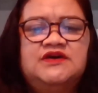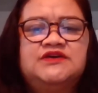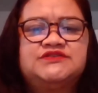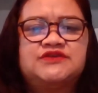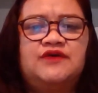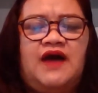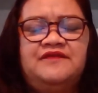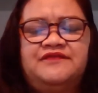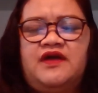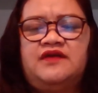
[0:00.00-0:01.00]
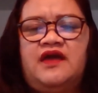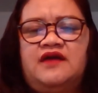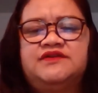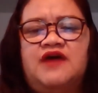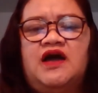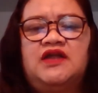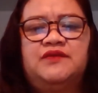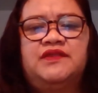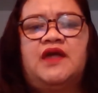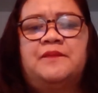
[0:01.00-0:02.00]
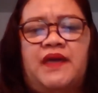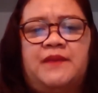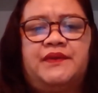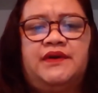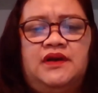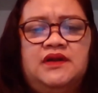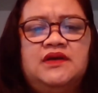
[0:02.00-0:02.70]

So after they're done with their paper,